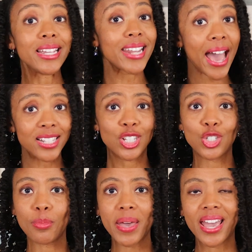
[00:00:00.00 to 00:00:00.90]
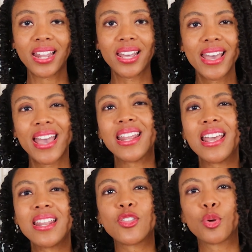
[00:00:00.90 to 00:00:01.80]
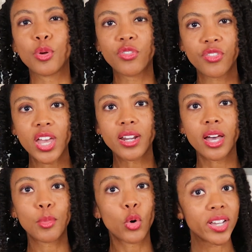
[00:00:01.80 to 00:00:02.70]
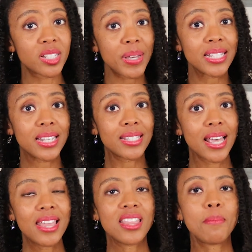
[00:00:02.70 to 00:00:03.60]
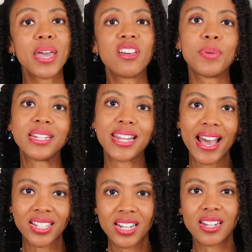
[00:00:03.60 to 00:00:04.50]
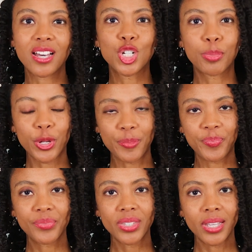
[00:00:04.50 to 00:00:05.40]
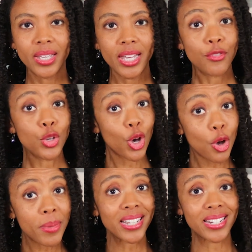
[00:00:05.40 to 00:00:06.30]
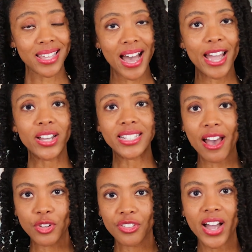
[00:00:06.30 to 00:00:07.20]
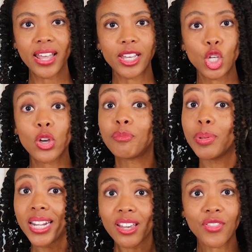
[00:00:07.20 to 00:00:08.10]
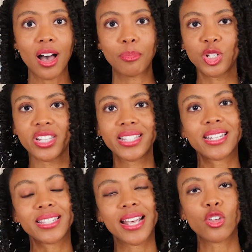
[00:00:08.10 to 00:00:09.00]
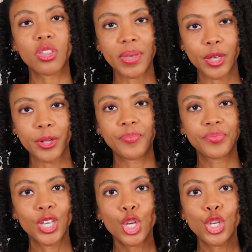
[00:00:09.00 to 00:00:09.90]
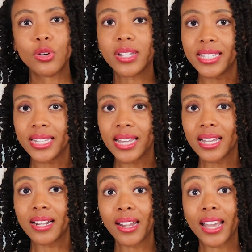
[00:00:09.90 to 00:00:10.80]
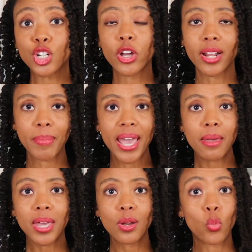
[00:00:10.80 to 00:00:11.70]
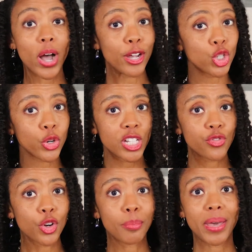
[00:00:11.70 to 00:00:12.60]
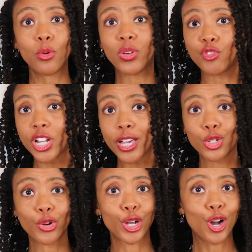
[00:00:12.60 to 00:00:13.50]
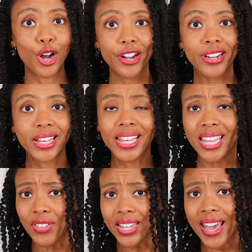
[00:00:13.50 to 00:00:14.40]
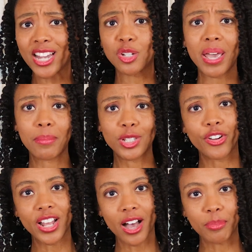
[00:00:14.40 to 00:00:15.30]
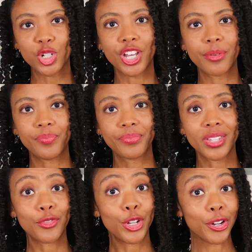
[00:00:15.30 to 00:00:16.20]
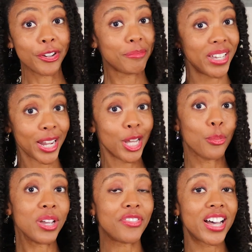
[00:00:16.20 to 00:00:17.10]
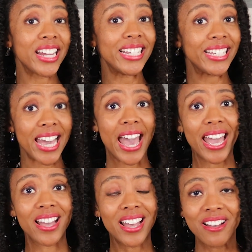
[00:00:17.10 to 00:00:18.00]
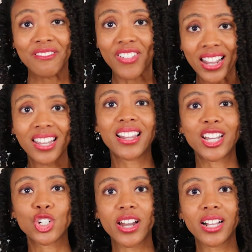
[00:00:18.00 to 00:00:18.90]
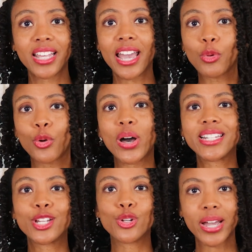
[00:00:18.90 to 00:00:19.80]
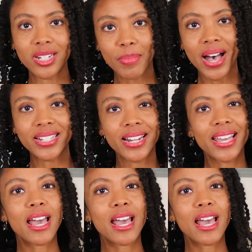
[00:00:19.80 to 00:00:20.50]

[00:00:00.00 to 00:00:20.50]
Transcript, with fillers: any taxes you paid, and any other proof of income or expenses that may have been tax deductible. If you owe money to the IRS after filing, you have plenty of options to settle the bill. You can send an electronic payment, wire transfer, pay with checks or a card. Even cash payments are an option. If you're getting a refund, yay. Filing electronically and requesting direct deposit